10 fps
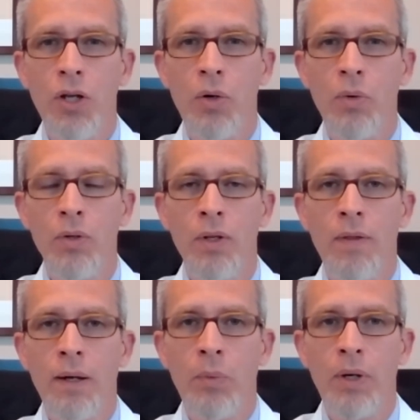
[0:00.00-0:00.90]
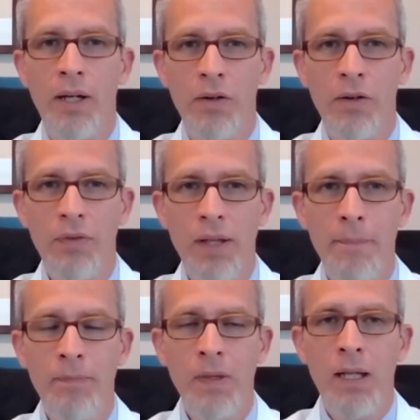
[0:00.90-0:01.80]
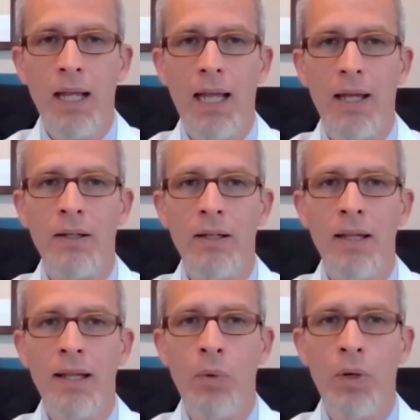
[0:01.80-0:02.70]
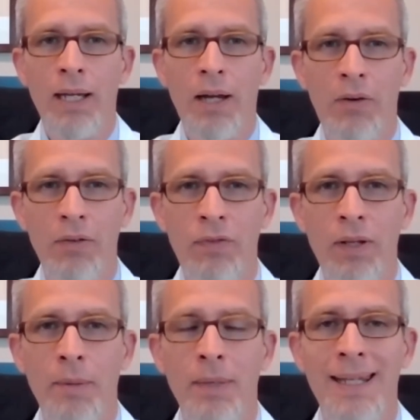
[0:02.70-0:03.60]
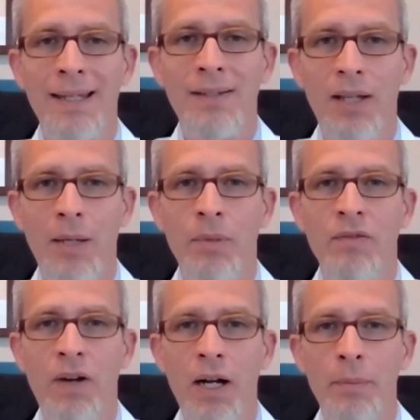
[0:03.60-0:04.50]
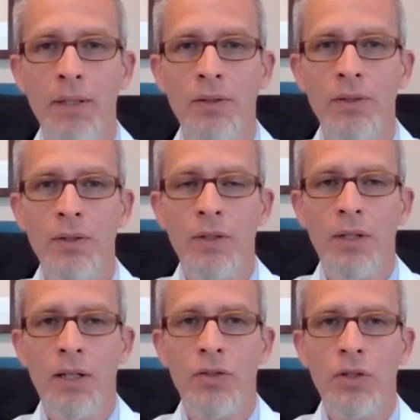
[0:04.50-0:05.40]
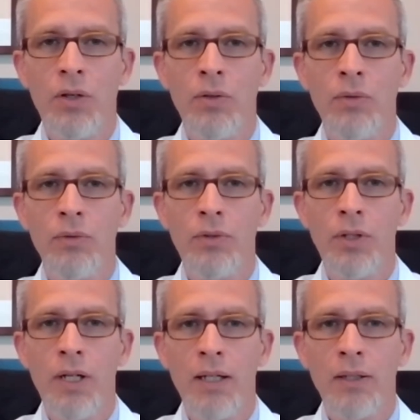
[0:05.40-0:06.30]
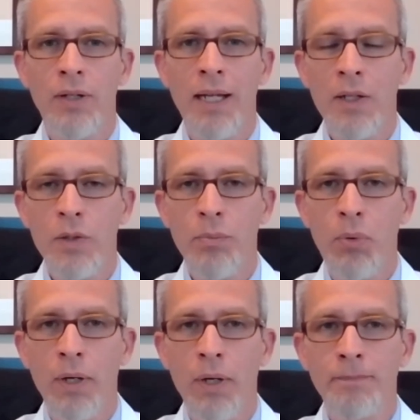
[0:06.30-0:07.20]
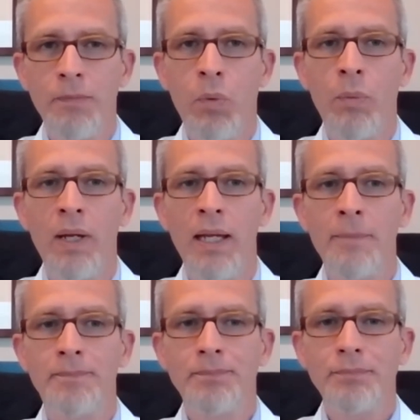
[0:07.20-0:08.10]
know that we're here for them and that we're caring for them in the same environment. And so to Dr. Nagin's point, when we